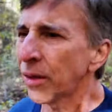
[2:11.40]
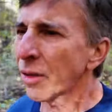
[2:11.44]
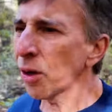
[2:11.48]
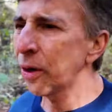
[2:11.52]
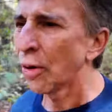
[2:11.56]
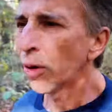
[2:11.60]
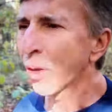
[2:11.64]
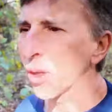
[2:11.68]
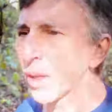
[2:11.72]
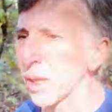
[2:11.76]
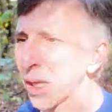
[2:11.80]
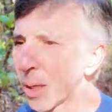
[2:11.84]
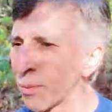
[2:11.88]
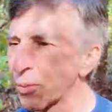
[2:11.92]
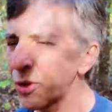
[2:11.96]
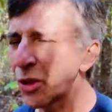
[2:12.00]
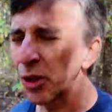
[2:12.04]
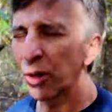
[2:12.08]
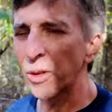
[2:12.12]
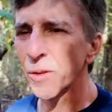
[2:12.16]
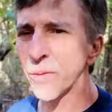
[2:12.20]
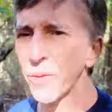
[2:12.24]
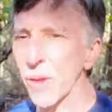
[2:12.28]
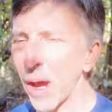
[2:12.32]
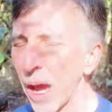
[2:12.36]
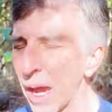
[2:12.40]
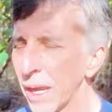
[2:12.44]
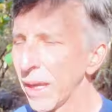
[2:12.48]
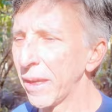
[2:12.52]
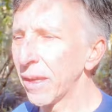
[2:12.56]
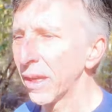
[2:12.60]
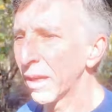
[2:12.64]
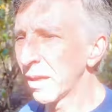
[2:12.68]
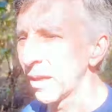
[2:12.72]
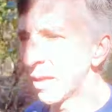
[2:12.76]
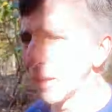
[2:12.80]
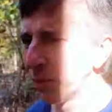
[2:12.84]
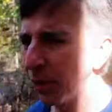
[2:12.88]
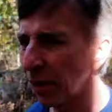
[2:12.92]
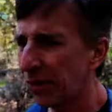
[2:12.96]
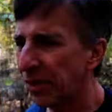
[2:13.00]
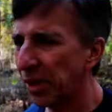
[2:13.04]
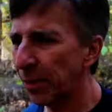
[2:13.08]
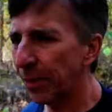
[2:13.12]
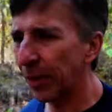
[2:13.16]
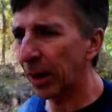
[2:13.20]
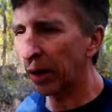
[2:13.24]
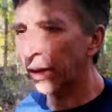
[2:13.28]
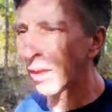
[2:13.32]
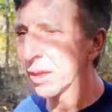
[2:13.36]
Currently, I'm certified with
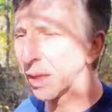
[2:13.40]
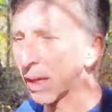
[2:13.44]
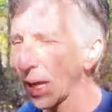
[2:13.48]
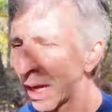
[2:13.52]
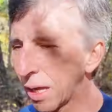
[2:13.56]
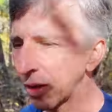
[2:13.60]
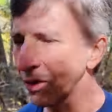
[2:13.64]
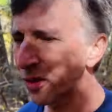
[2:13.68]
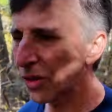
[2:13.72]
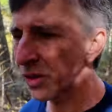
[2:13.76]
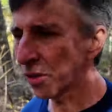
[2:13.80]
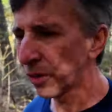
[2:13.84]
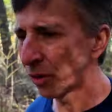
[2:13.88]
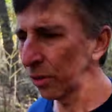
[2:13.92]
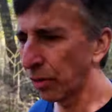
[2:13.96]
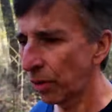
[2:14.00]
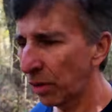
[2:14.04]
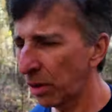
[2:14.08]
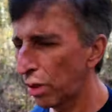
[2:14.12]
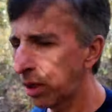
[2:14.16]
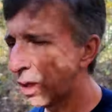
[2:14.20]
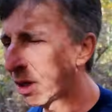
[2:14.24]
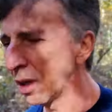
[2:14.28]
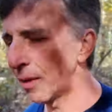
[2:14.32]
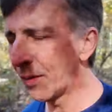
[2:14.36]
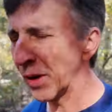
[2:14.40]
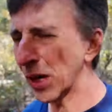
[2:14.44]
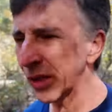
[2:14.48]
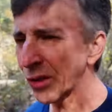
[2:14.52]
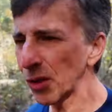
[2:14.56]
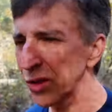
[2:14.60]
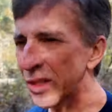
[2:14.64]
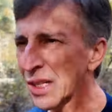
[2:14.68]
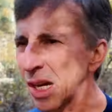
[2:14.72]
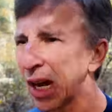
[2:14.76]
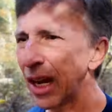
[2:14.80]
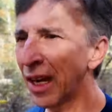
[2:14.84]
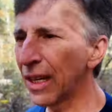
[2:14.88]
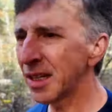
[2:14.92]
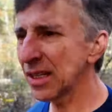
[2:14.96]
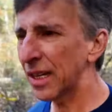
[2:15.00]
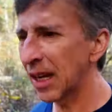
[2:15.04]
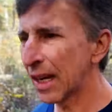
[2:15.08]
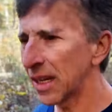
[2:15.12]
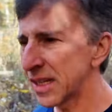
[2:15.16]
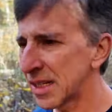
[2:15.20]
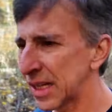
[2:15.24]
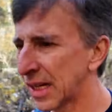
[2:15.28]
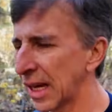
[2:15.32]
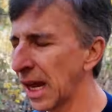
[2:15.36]
the American Council of Exercise
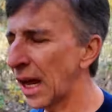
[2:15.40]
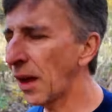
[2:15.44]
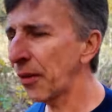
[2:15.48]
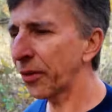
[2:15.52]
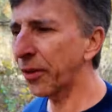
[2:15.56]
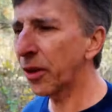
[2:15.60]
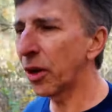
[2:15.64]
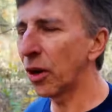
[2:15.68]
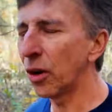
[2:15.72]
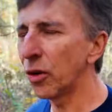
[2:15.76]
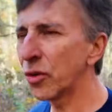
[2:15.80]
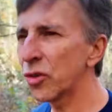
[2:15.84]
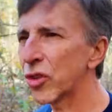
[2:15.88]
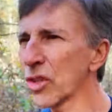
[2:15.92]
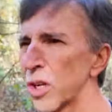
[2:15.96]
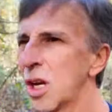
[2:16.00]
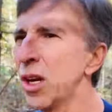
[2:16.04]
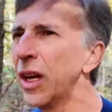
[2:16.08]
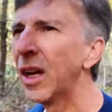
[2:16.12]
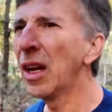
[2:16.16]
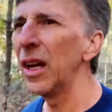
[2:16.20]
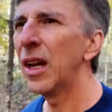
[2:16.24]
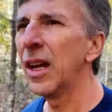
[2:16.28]
as a health coach